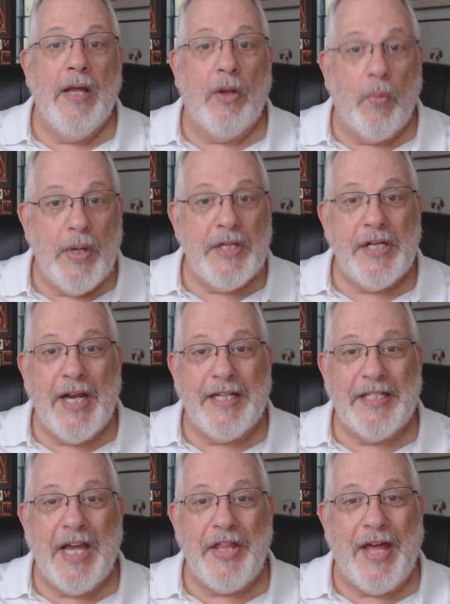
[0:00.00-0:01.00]
The reason I
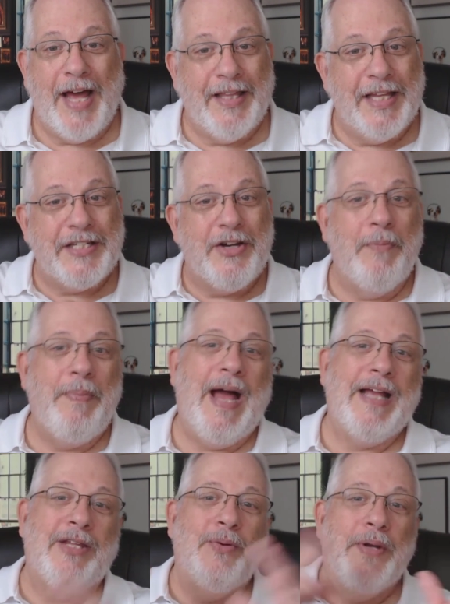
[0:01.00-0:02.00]
say that, let's go
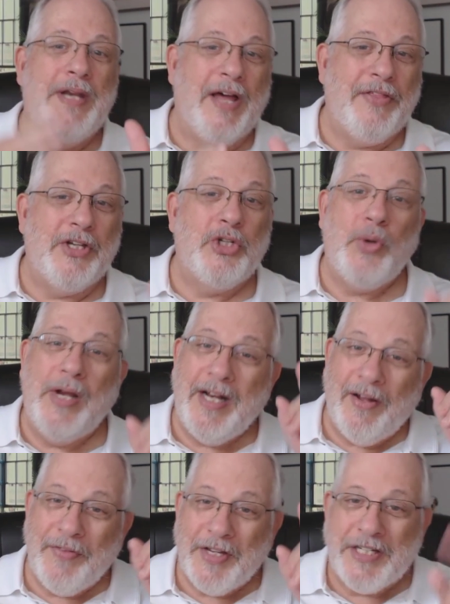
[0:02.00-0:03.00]
back to another
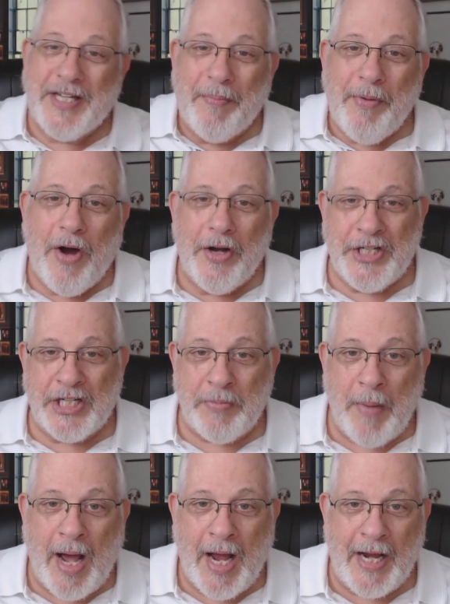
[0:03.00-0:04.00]
trait of the
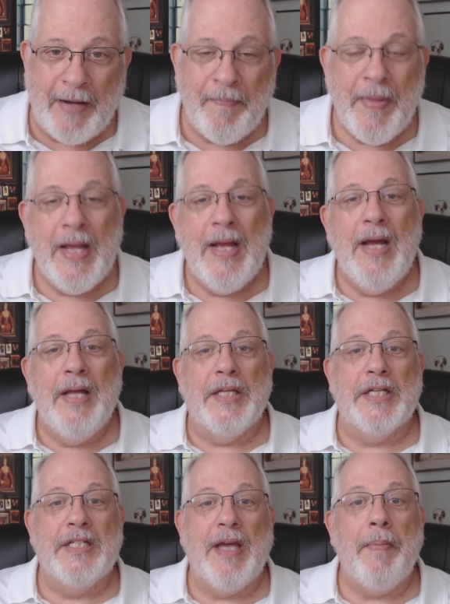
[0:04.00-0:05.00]
subconscious mind.
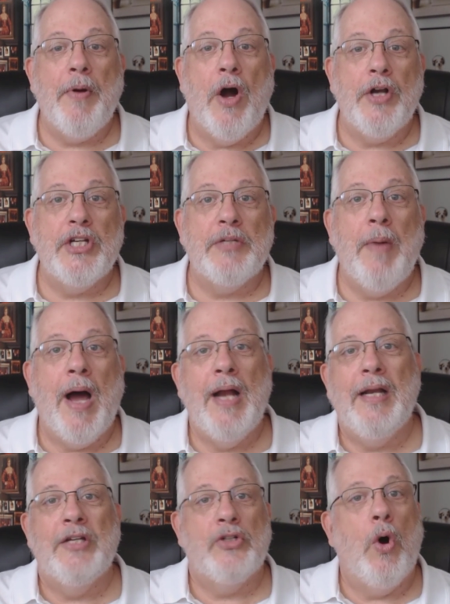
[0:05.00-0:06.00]
The subconscious
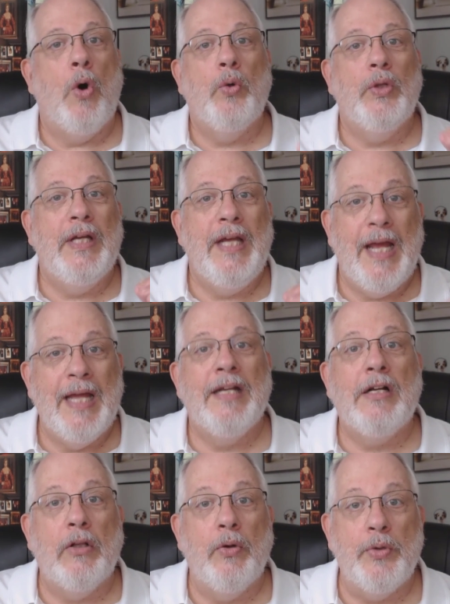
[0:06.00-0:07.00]
mind is only
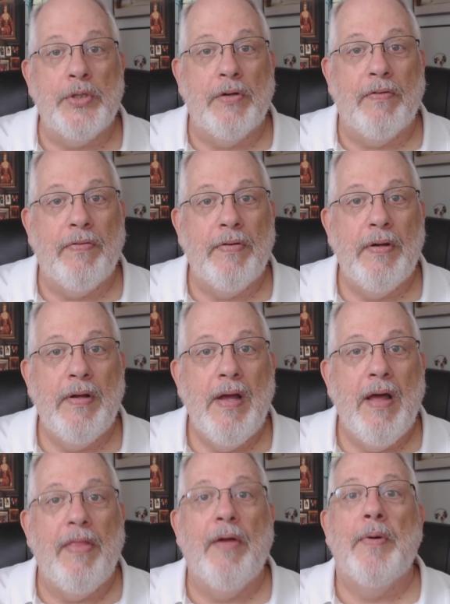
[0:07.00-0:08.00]
inclusive.
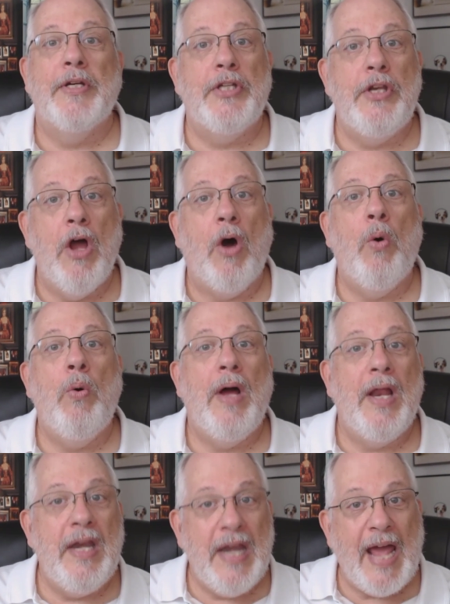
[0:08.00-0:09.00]
There is no
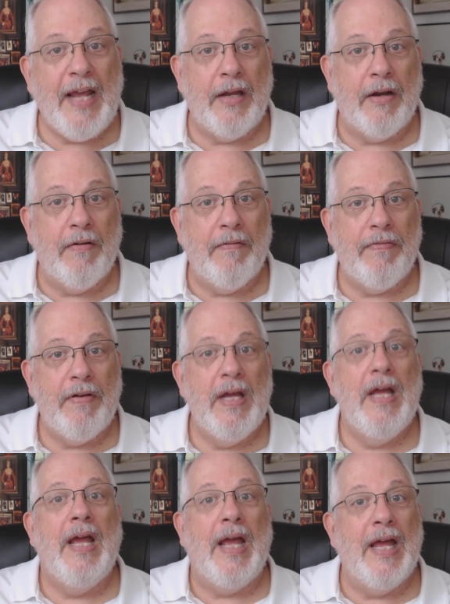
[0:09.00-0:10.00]
negative
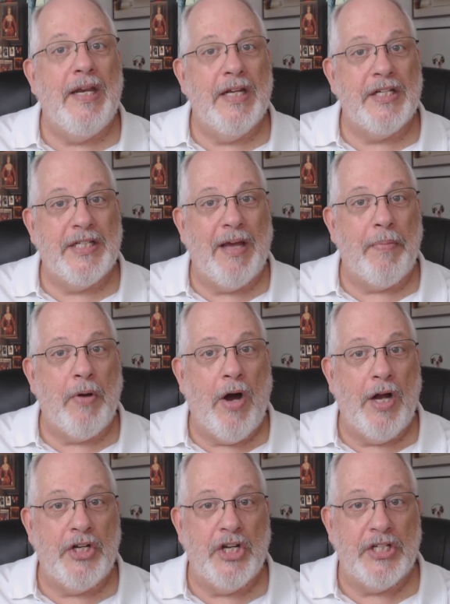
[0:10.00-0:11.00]
in the
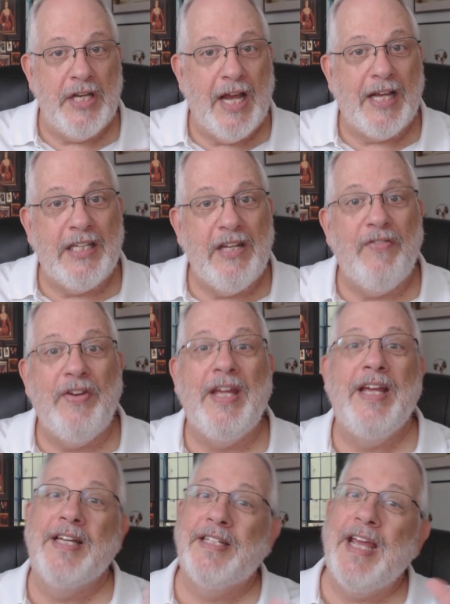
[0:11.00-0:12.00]
subconscious.
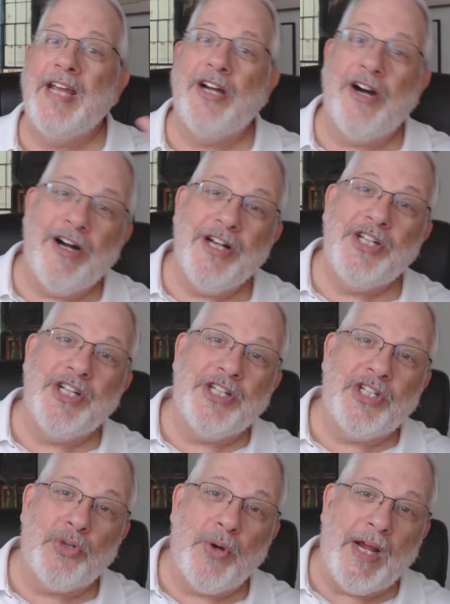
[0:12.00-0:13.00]
Negativity is a
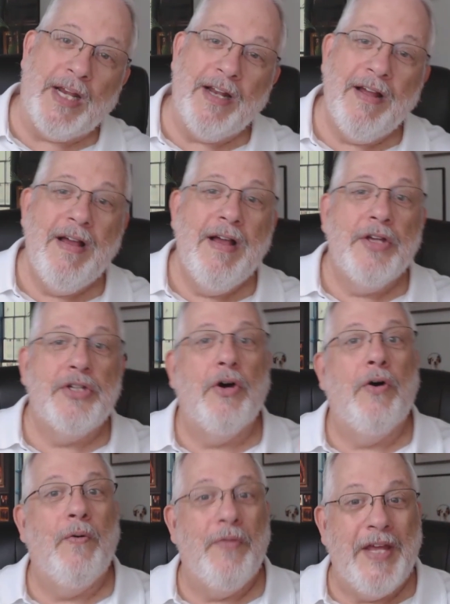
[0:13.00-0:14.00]
conscious trait.
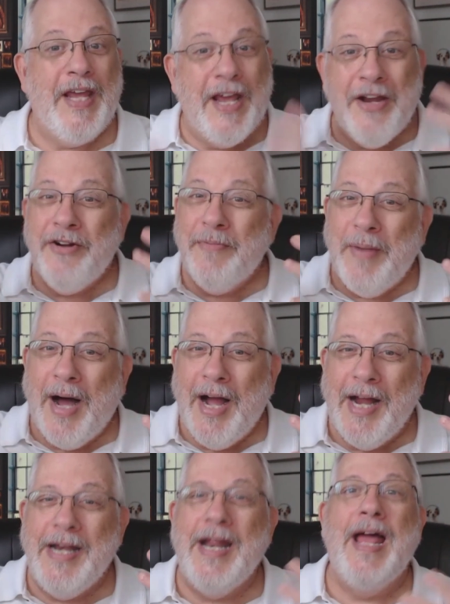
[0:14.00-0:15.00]
So the inner
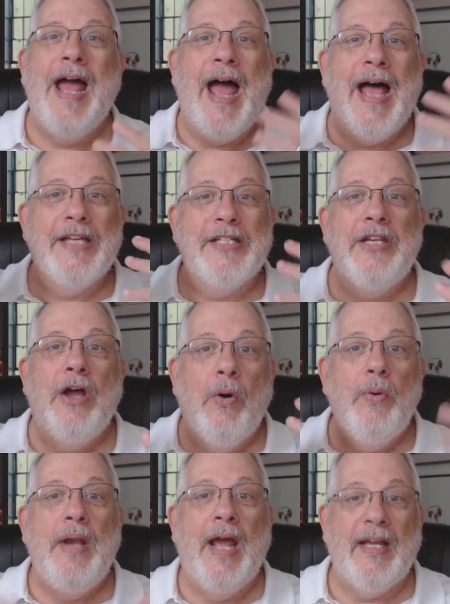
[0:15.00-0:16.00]
mind has
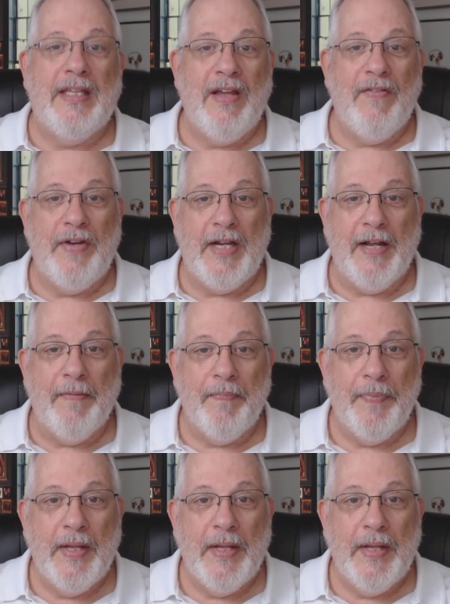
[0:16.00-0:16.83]
no negativity.